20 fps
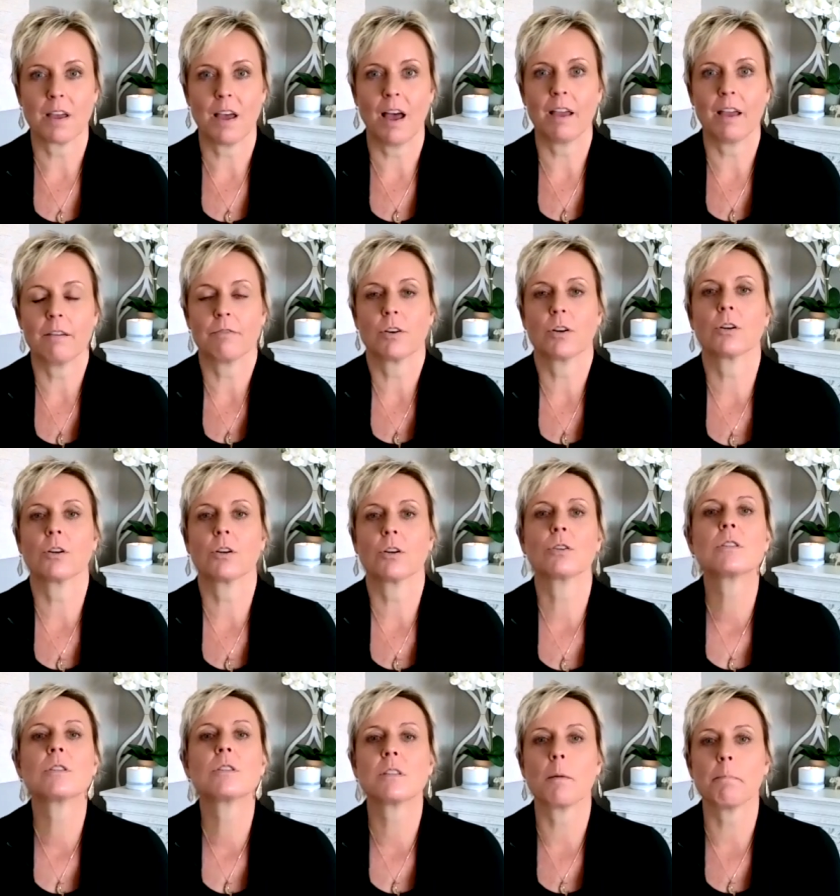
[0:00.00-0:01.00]
I have
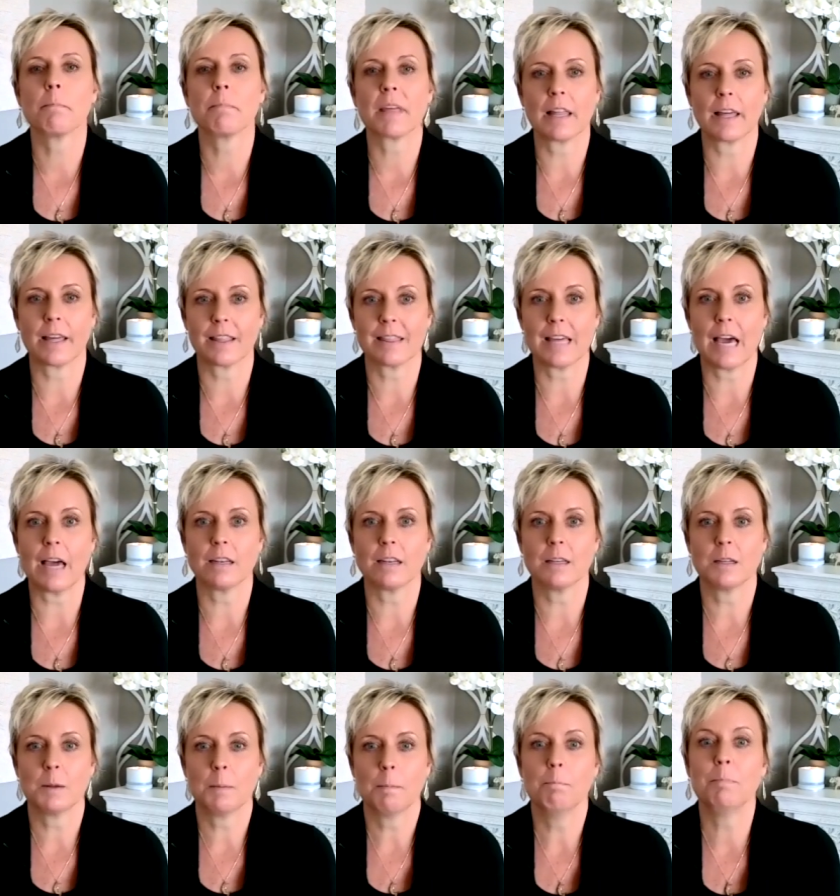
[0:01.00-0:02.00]
heard something like that
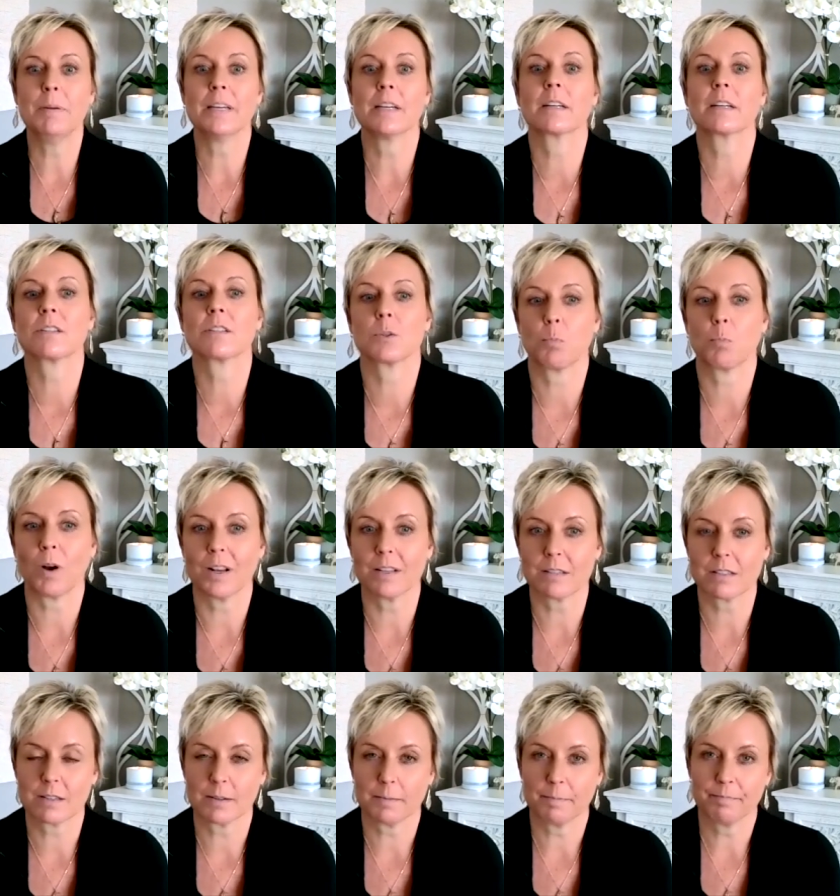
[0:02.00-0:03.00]
be
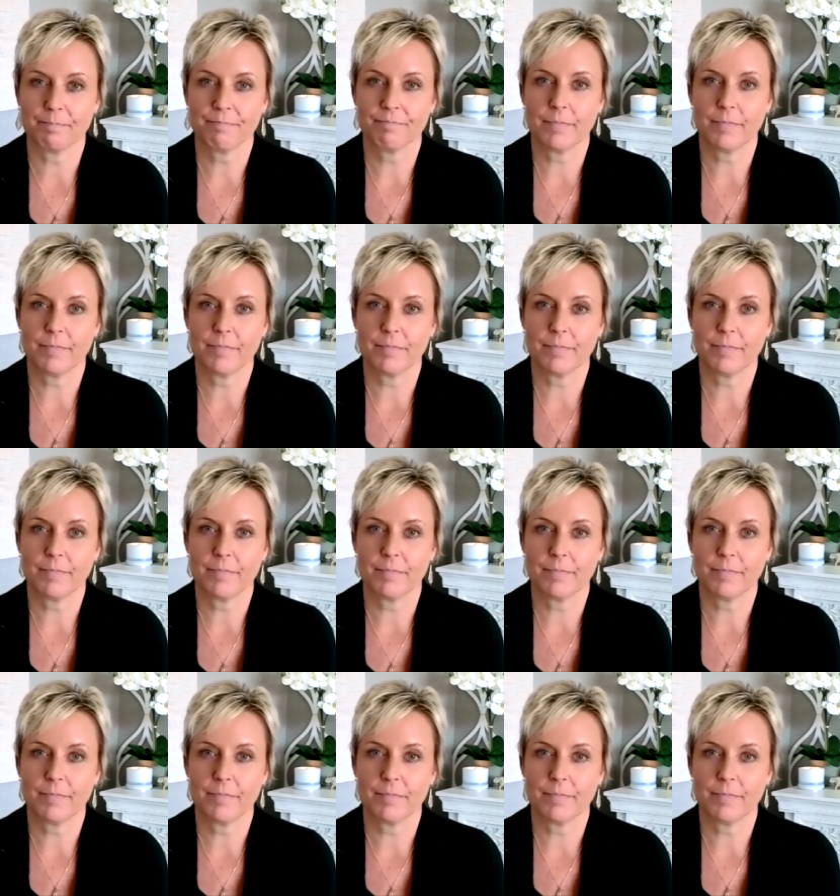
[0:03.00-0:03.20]
expressed.